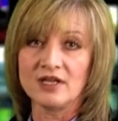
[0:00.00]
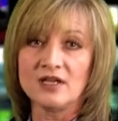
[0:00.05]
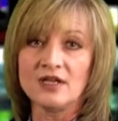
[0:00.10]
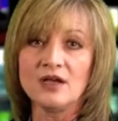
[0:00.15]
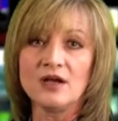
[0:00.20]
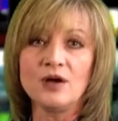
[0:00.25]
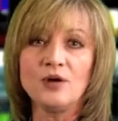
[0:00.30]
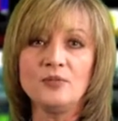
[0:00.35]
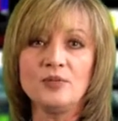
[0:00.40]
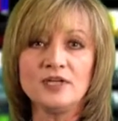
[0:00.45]

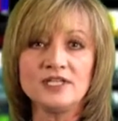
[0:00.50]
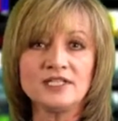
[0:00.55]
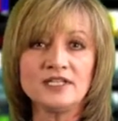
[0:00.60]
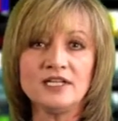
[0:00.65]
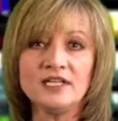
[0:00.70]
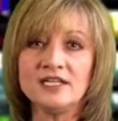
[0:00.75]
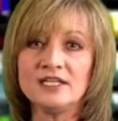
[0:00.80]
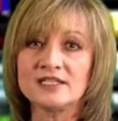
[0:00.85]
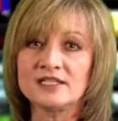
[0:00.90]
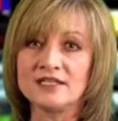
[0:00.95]
Obesity
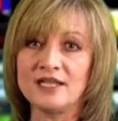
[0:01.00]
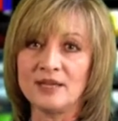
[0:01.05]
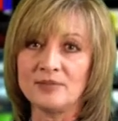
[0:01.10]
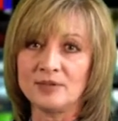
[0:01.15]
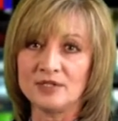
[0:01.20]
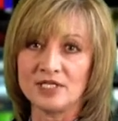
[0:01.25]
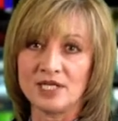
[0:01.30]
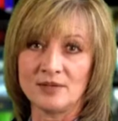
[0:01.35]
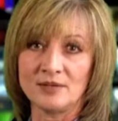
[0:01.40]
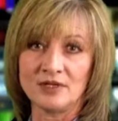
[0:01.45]
is an
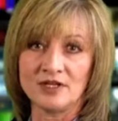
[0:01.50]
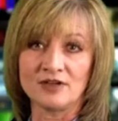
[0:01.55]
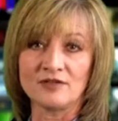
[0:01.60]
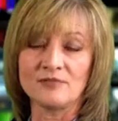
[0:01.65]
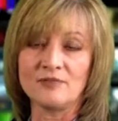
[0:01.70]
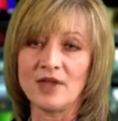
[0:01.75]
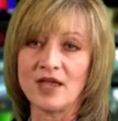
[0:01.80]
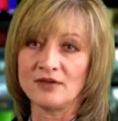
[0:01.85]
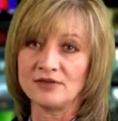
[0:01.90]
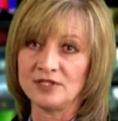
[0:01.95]
epidemic of
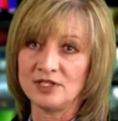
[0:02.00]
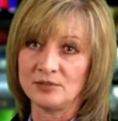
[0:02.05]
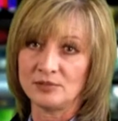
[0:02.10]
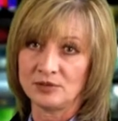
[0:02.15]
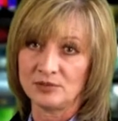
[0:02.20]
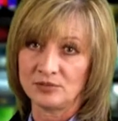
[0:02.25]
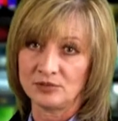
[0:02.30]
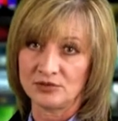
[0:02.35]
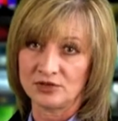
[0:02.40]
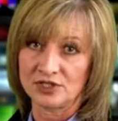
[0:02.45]
mounting
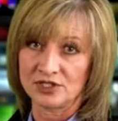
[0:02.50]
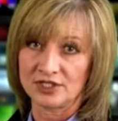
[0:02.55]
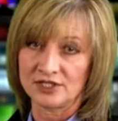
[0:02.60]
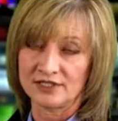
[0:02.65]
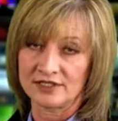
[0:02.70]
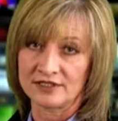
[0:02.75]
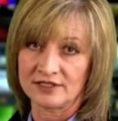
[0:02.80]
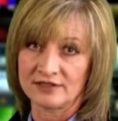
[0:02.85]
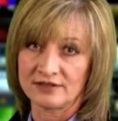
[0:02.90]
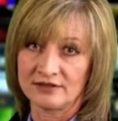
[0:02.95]

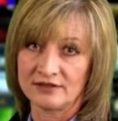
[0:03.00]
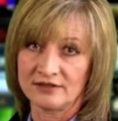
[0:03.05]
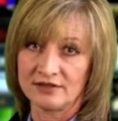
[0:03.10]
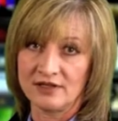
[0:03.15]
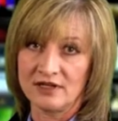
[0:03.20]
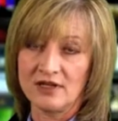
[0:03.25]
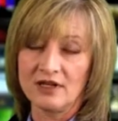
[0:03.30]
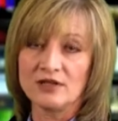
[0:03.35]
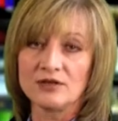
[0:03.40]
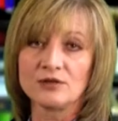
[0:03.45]
proportions.
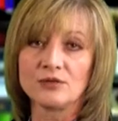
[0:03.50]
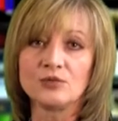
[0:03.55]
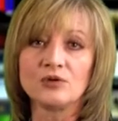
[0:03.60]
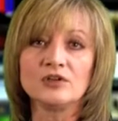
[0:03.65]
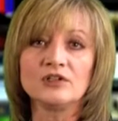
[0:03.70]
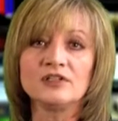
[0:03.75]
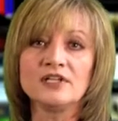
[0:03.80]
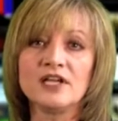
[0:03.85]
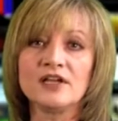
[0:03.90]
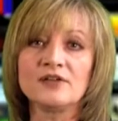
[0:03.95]
The
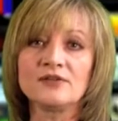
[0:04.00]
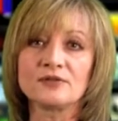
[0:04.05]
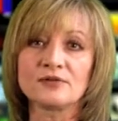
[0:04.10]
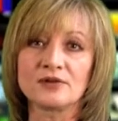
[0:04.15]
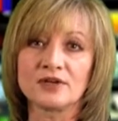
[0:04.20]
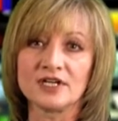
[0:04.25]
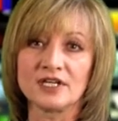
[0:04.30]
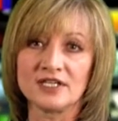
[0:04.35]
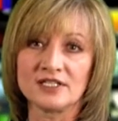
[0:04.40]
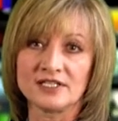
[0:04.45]
World Health
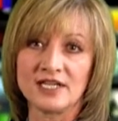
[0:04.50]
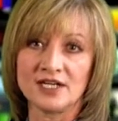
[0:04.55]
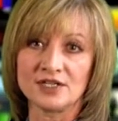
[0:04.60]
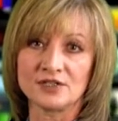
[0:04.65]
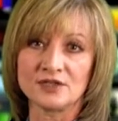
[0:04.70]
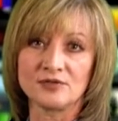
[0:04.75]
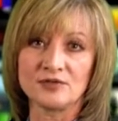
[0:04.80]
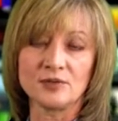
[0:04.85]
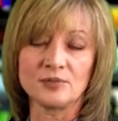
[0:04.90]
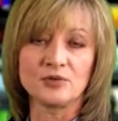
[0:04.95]
Organization
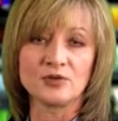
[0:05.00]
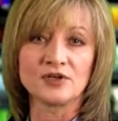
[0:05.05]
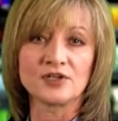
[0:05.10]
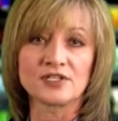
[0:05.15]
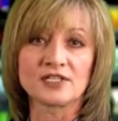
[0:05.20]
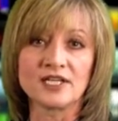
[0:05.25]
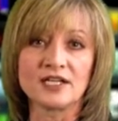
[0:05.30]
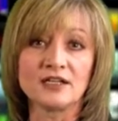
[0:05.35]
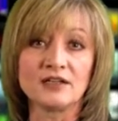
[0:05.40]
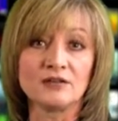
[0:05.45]
reports
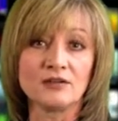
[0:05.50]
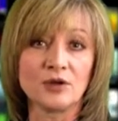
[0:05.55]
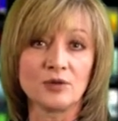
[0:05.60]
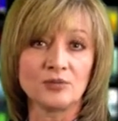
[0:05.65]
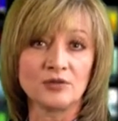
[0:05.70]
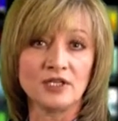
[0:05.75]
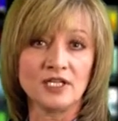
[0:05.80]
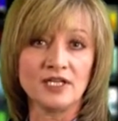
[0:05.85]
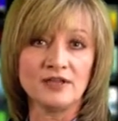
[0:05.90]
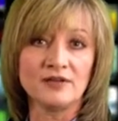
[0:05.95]
that
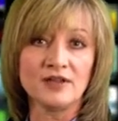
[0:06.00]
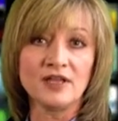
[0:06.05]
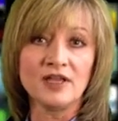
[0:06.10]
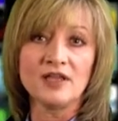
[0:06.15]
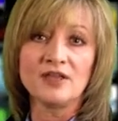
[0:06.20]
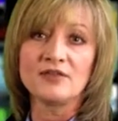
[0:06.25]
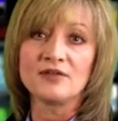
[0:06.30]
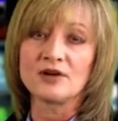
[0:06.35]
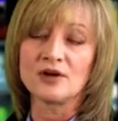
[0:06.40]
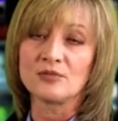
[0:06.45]
globally,
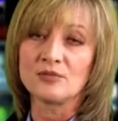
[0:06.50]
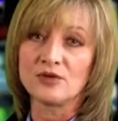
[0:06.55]
there are more